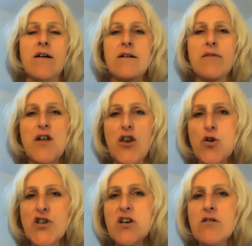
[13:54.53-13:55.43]
The
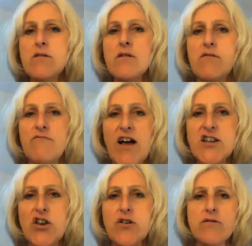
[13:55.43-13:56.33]
logical,
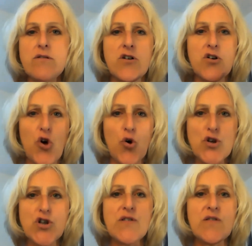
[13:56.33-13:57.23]
rational,
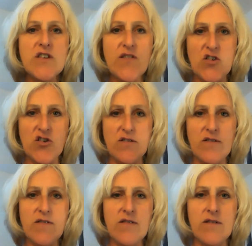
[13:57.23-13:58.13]
conscious
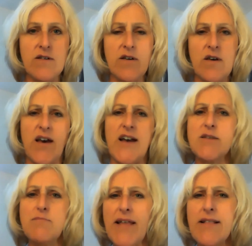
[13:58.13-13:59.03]
decisions
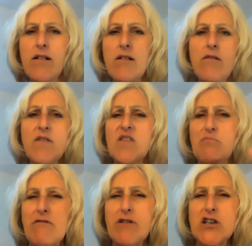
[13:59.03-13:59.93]
and mental,
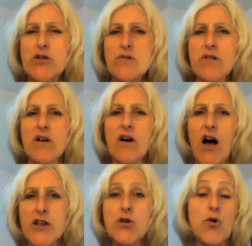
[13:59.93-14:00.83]
spiritual,
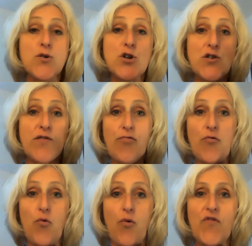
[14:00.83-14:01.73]
unconscious
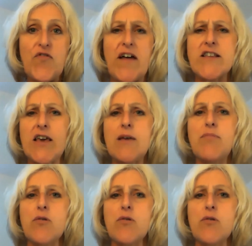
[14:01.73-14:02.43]
thoughts that keep you